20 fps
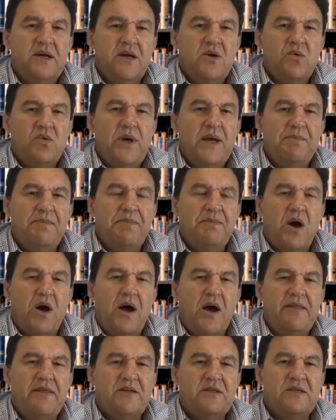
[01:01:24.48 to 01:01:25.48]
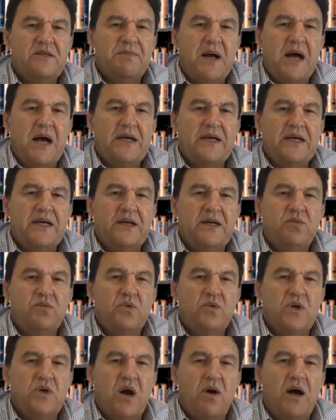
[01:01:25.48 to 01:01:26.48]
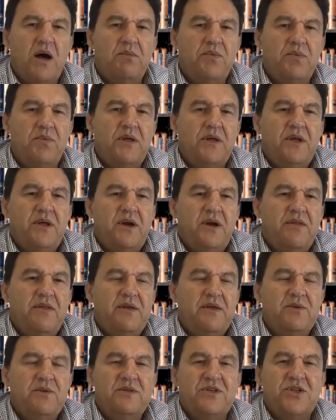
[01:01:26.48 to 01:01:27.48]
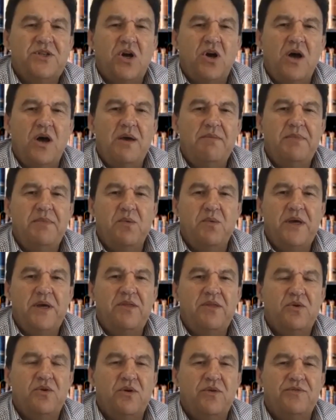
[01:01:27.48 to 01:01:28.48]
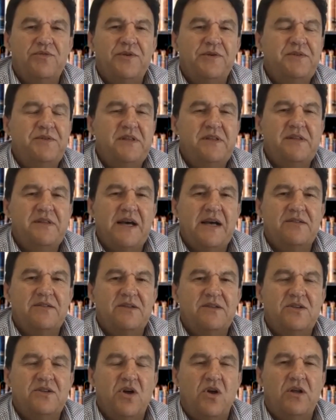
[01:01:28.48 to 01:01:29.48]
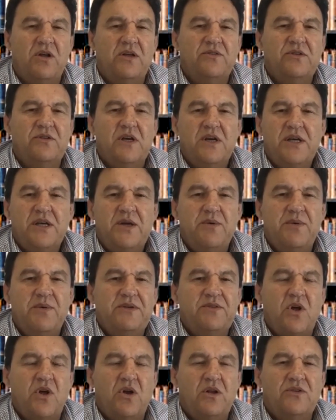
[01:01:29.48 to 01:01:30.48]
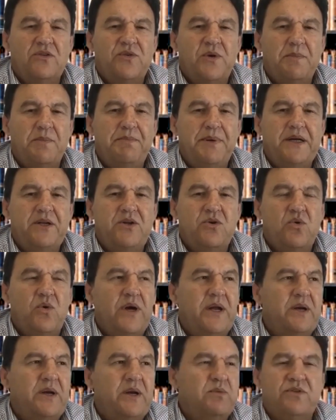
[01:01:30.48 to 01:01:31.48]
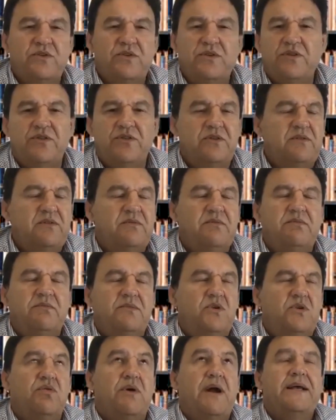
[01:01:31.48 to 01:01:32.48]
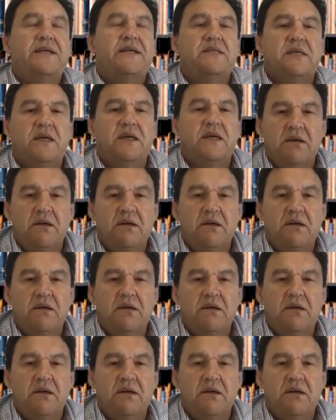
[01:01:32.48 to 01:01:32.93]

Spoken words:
whereby this market will go up. But, you know, there was a time that we thought $50,000 US dollars for a Bitcoin was just crazy.